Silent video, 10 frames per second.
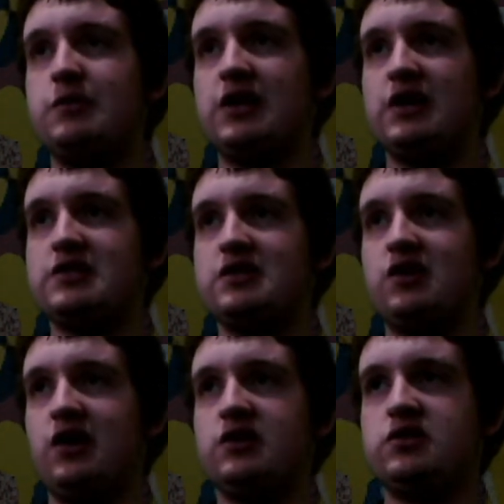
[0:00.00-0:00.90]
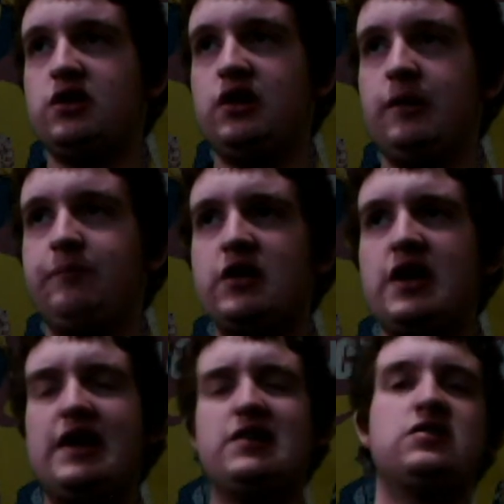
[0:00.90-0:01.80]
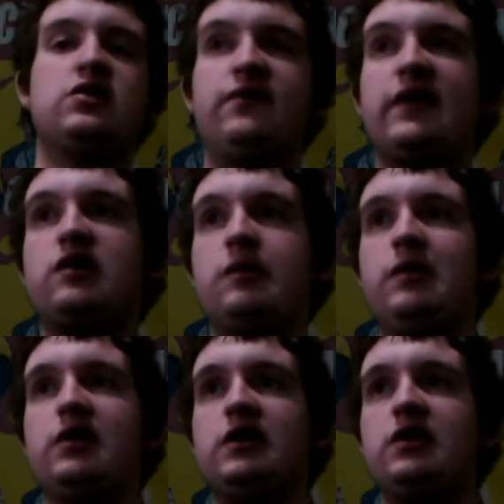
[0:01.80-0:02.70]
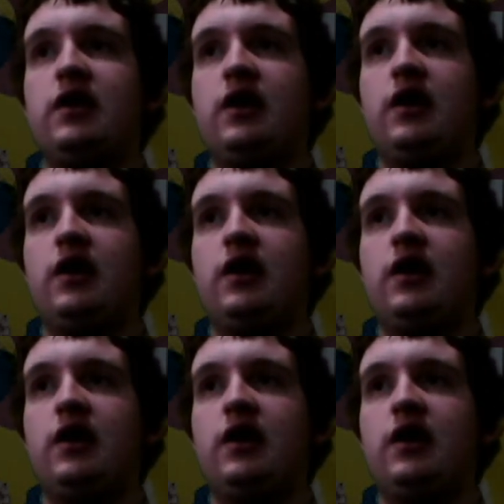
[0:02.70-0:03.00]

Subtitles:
because as long as it doesn't affect your ability to